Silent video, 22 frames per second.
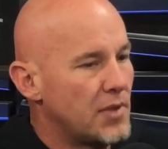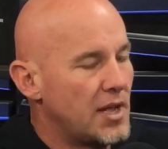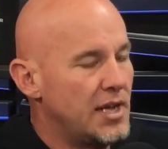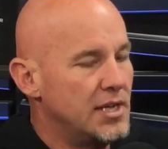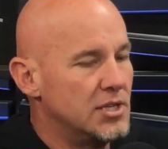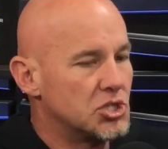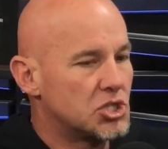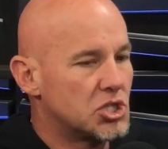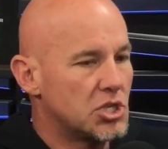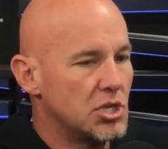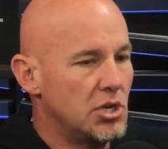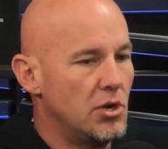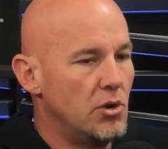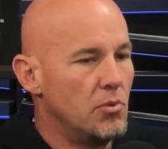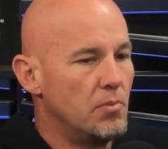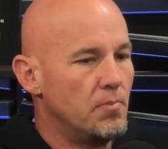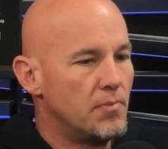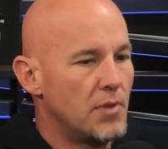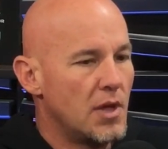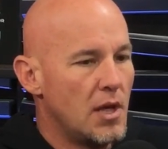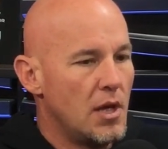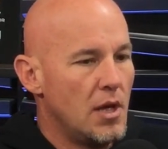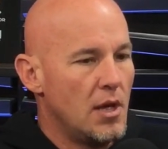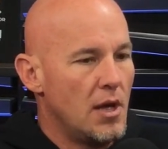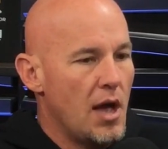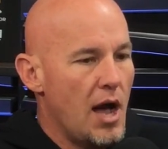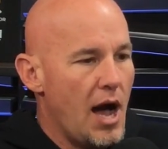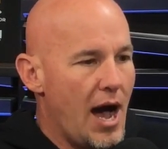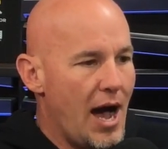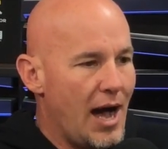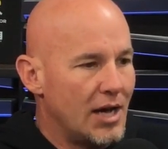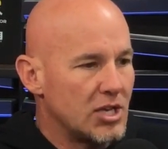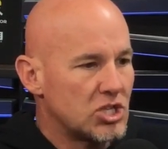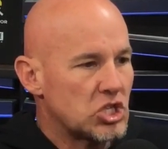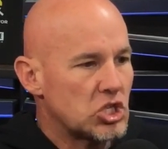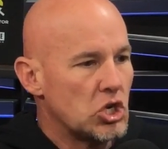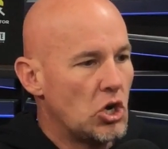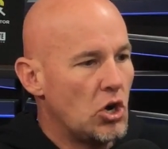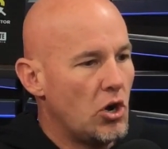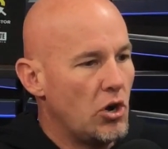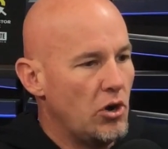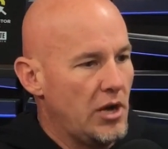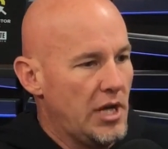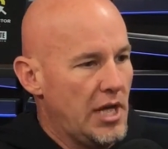And so I
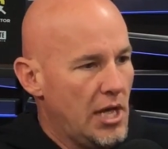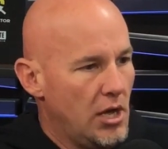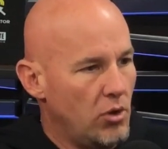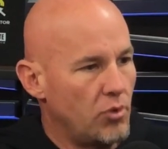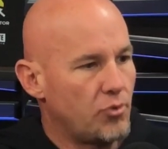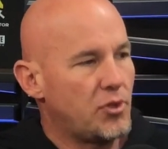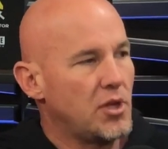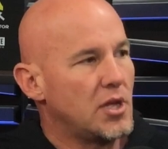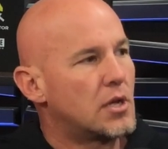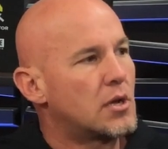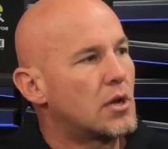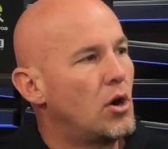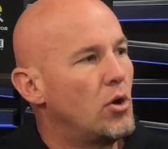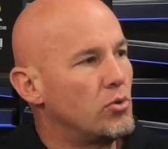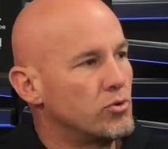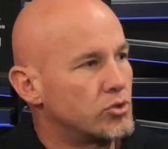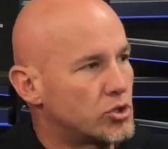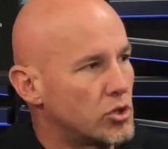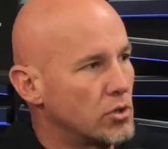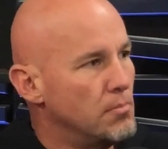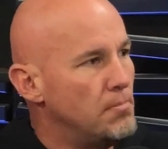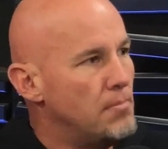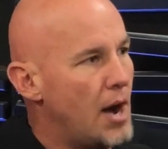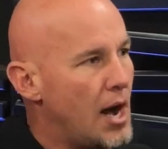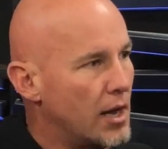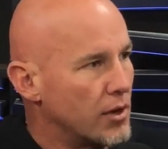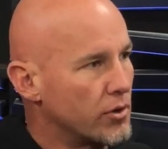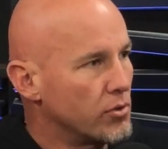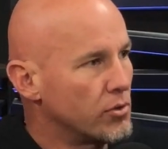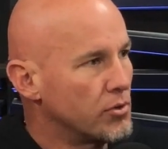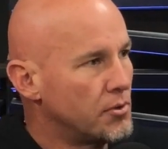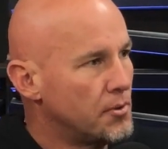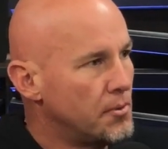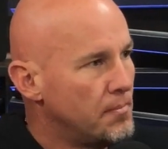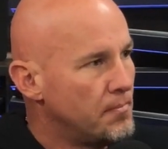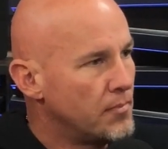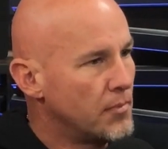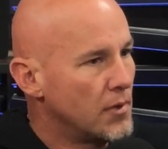saw a healthy culture model.